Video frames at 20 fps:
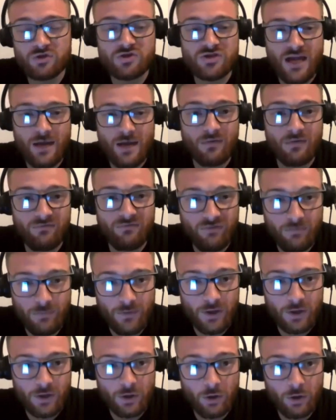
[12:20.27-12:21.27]
statement from
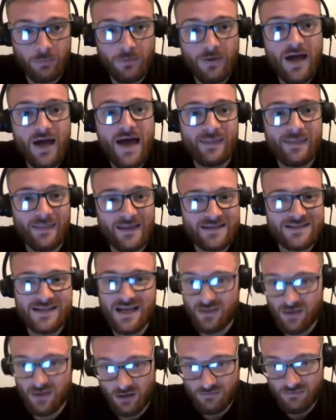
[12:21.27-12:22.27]
the club, and let's
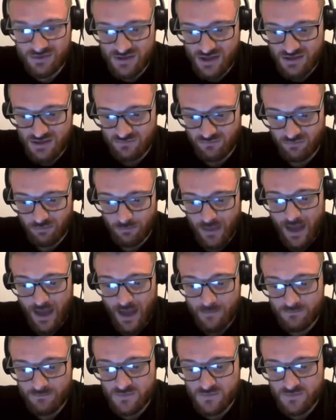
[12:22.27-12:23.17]
take the conversation from there.